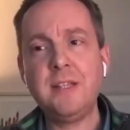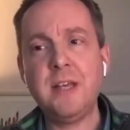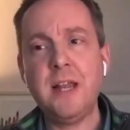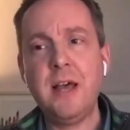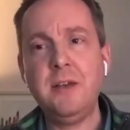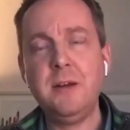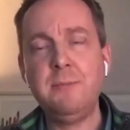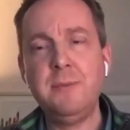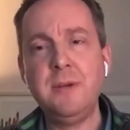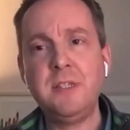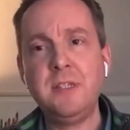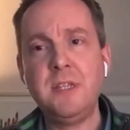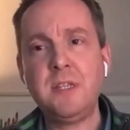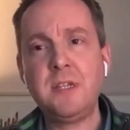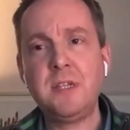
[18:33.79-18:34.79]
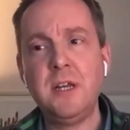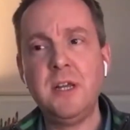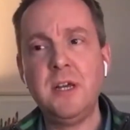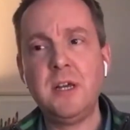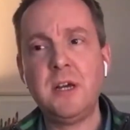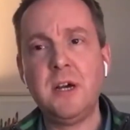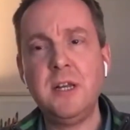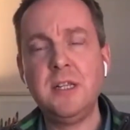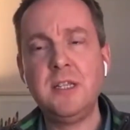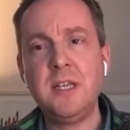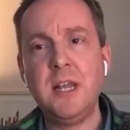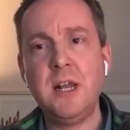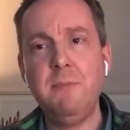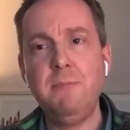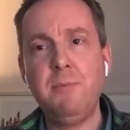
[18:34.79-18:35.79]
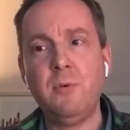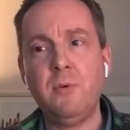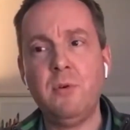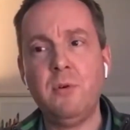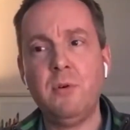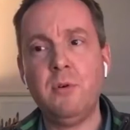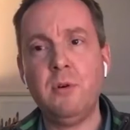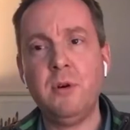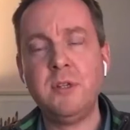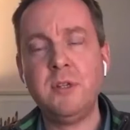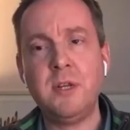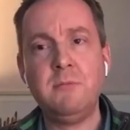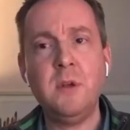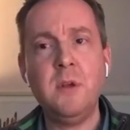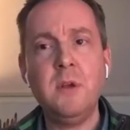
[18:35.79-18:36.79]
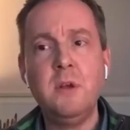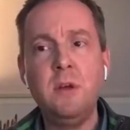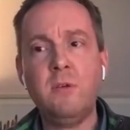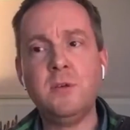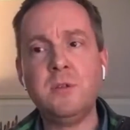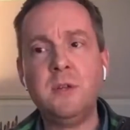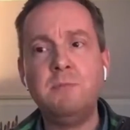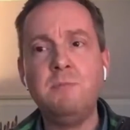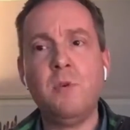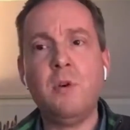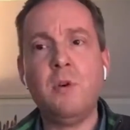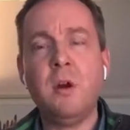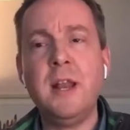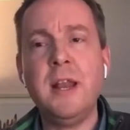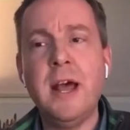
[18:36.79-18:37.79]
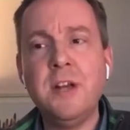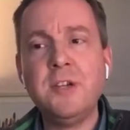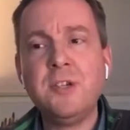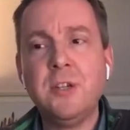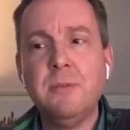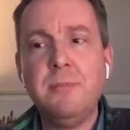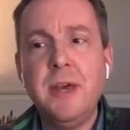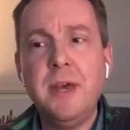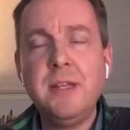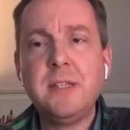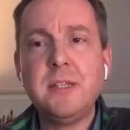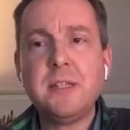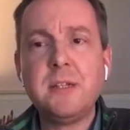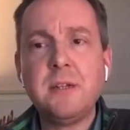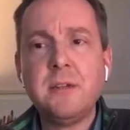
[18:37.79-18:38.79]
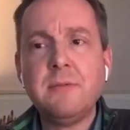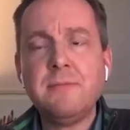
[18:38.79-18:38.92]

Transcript: Is that how your business is kind of set up, or is it more on a national basis?